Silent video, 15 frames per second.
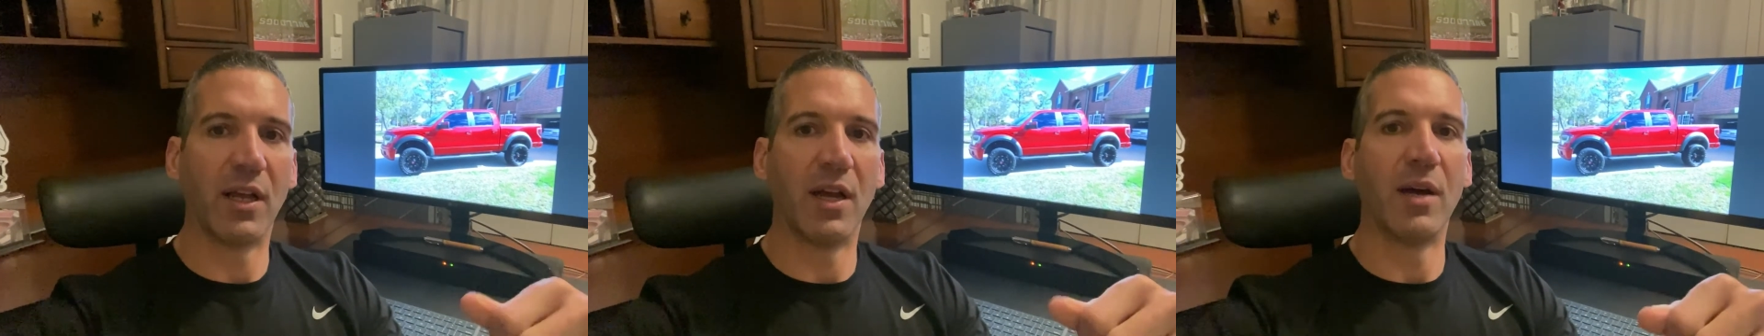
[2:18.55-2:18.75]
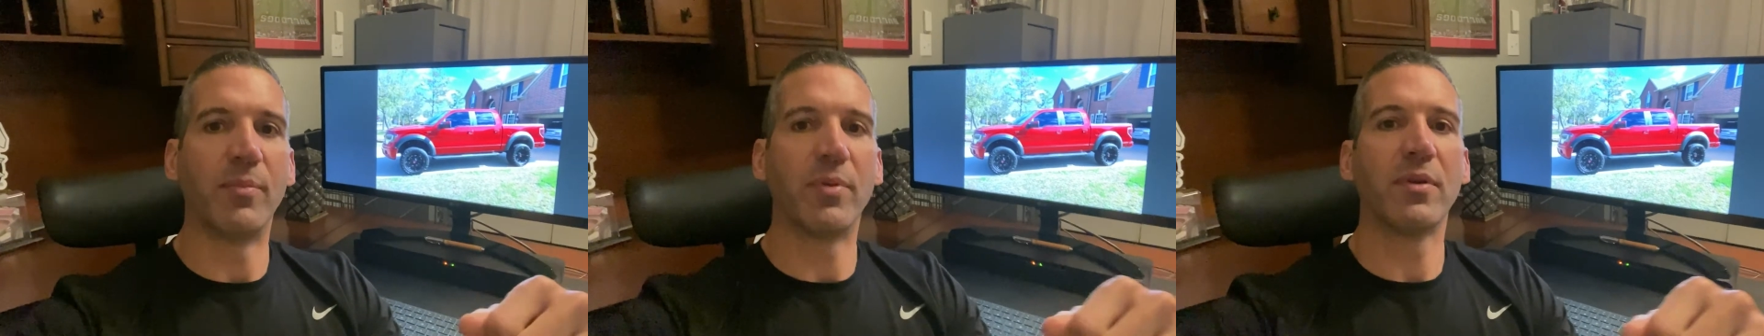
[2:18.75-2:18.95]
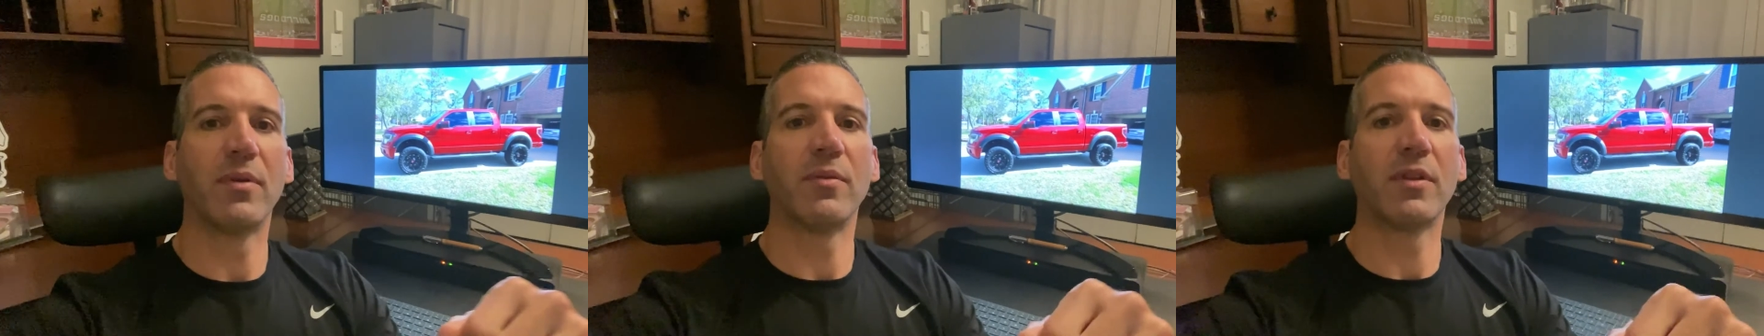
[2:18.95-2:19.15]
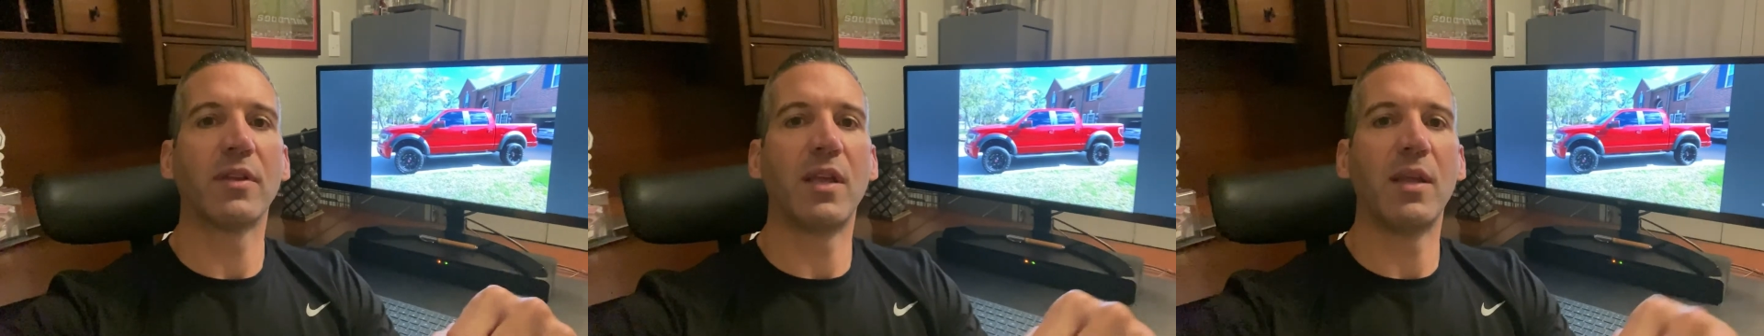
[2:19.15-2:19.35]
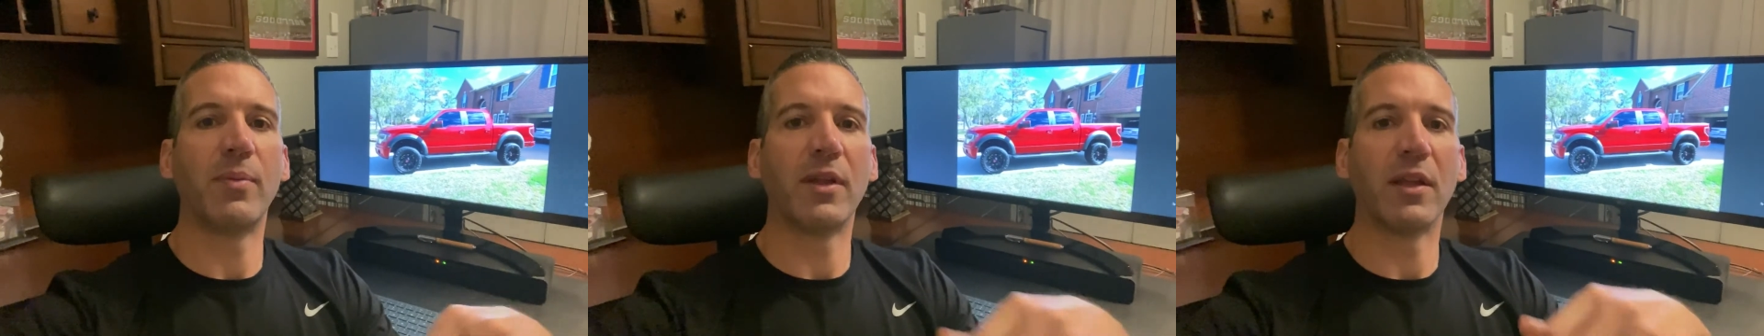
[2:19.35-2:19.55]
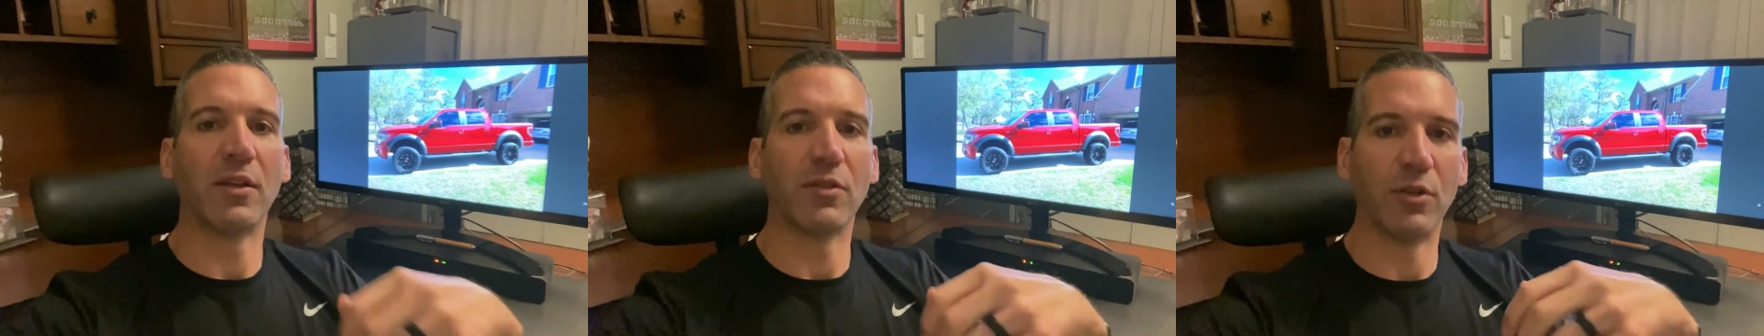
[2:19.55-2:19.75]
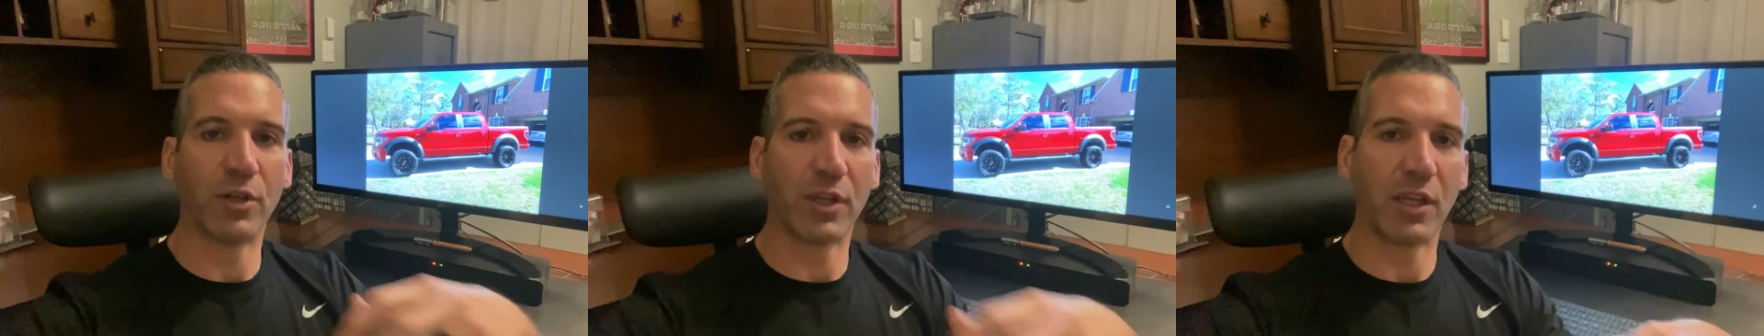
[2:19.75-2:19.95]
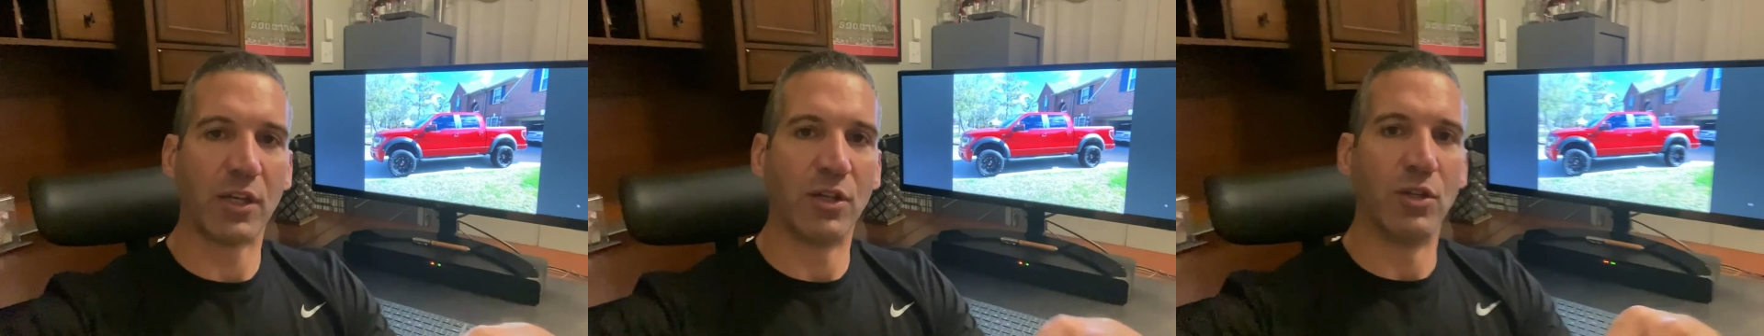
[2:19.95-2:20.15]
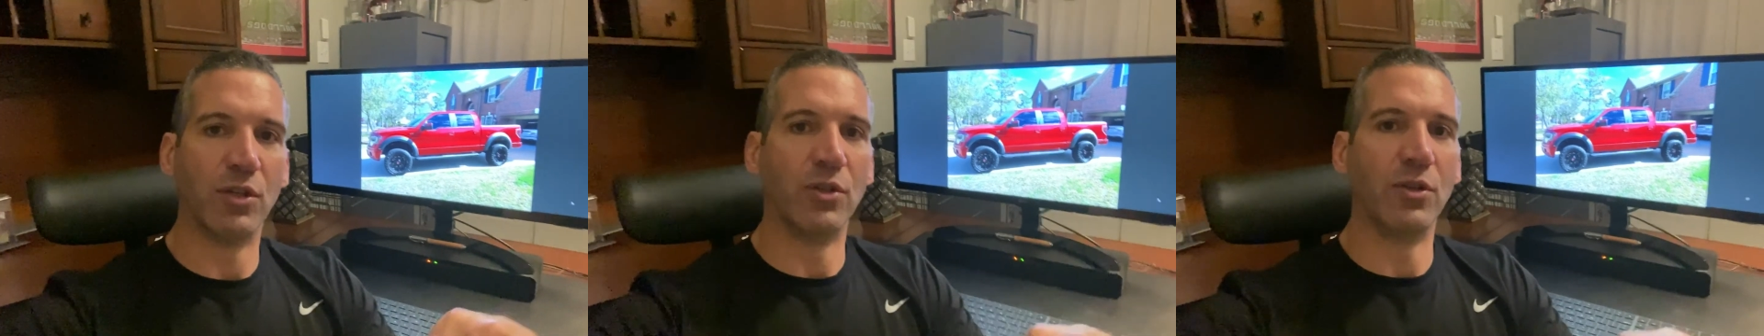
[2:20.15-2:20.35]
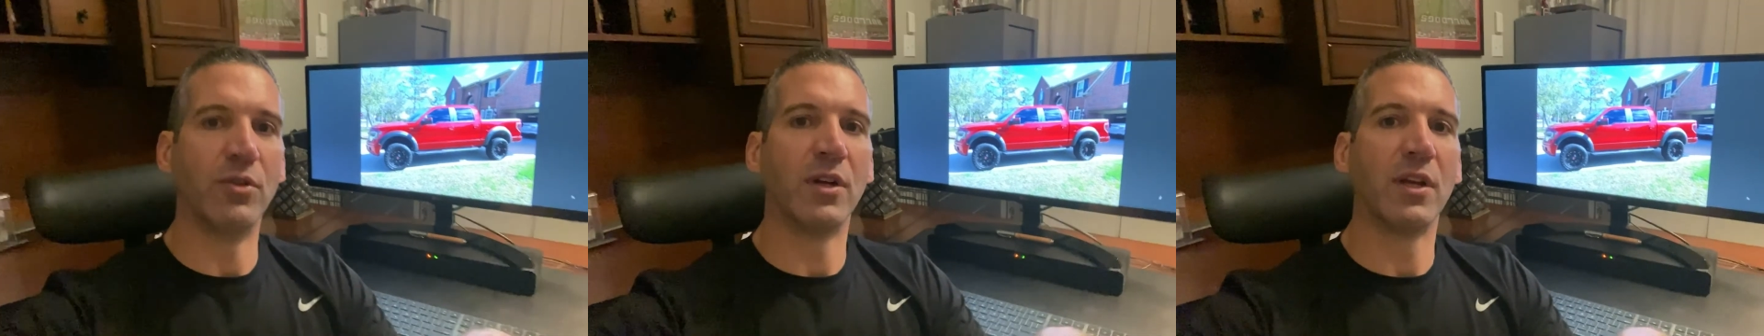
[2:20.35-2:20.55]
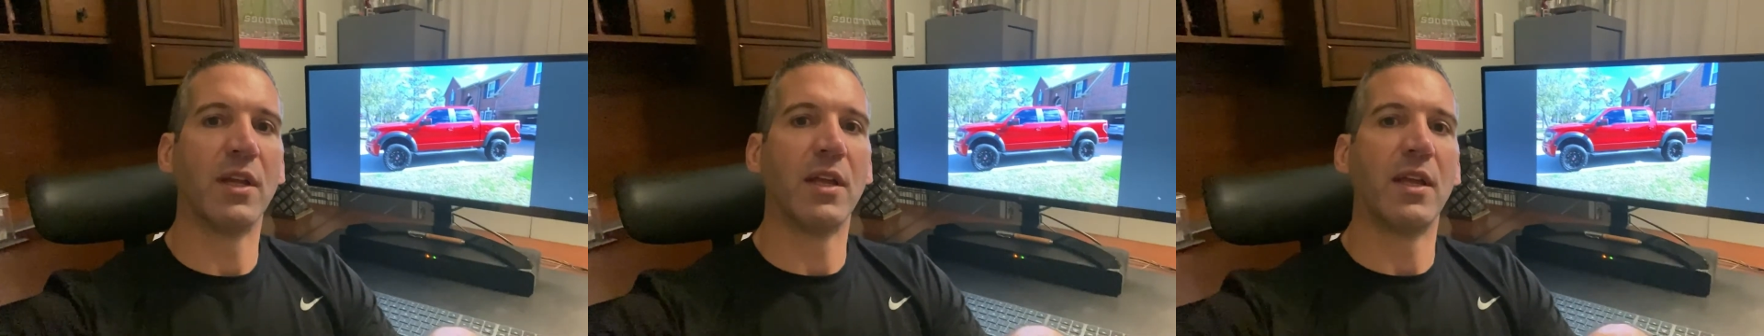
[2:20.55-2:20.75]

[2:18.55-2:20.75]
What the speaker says: up, keeping it looking new.